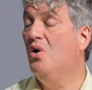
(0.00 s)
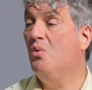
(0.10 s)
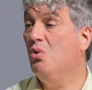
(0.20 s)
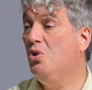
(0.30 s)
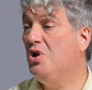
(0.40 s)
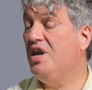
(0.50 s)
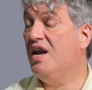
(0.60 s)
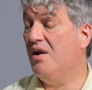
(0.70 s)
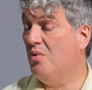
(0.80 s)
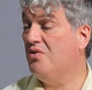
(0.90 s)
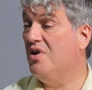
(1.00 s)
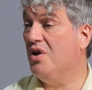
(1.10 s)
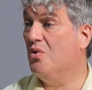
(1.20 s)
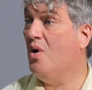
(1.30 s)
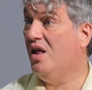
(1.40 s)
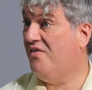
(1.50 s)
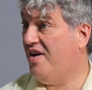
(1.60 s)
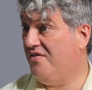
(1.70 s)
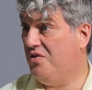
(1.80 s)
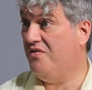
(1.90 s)
We're looking at whether or not you qualify
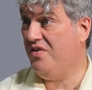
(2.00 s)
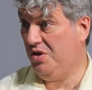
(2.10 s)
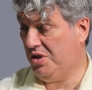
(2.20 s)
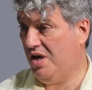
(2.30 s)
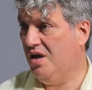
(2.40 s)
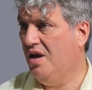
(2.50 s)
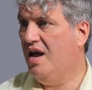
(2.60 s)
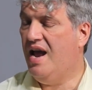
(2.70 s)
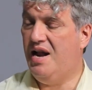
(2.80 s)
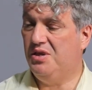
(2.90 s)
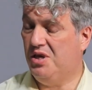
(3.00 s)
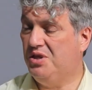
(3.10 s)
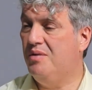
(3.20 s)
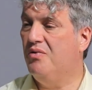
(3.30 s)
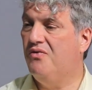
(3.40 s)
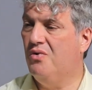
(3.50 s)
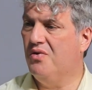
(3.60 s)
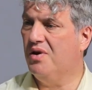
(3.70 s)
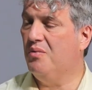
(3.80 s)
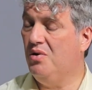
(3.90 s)
for the visa. And as I said before,
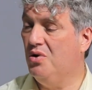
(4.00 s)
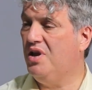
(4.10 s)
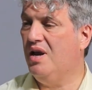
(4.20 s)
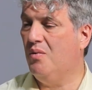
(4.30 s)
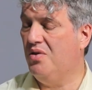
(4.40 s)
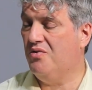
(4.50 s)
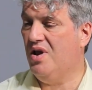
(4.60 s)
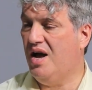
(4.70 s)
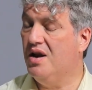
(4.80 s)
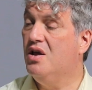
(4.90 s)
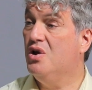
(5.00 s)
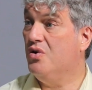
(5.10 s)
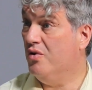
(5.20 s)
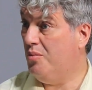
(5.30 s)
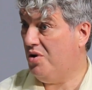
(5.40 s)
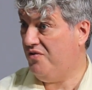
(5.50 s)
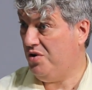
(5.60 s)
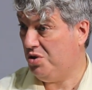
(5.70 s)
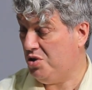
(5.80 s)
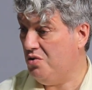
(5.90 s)
that we're looking at whether or not you're a bona fide
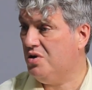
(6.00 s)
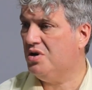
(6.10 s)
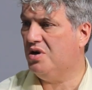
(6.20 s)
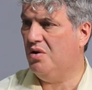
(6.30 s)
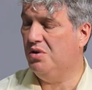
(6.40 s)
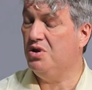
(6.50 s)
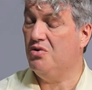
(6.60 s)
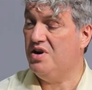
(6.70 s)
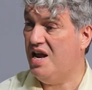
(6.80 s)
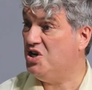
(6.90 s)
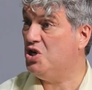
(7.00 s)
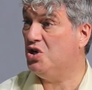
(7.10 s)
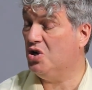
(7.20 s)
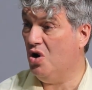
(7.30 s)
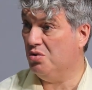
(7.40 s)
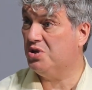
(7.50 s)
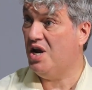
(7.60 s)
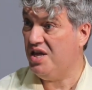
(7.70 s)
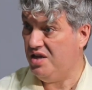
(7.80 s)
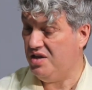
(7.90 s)
student, is it your intention to go
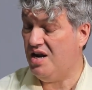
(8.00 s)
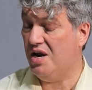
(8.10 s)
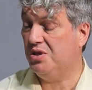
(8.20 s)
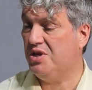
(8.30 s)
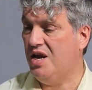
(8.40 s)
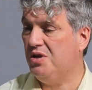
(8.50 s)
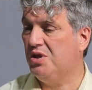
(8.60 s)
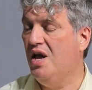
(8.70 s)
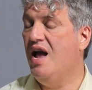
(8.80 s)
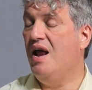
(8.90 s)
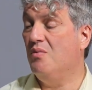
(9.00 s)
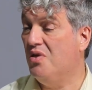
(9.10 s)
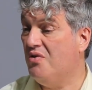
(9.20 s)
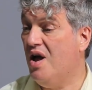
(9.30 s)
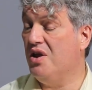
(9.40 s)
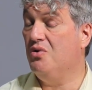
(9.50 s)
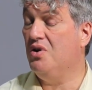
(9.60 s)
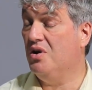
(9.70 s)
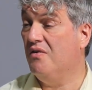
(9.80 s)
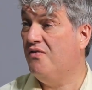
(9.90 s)
study in the United States, and whether or not you
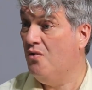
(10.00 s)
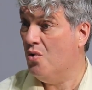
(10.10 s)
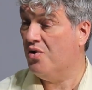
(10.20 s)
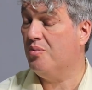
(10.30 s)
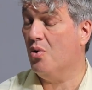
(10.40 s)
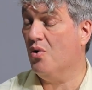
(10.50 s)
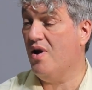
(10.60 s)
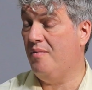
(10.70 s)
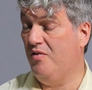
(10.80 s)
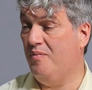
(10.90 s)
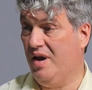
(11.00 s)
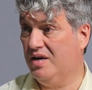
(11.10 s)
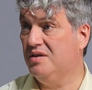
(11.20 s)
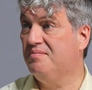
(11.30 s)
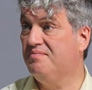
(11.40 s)
can afford the program you've picked.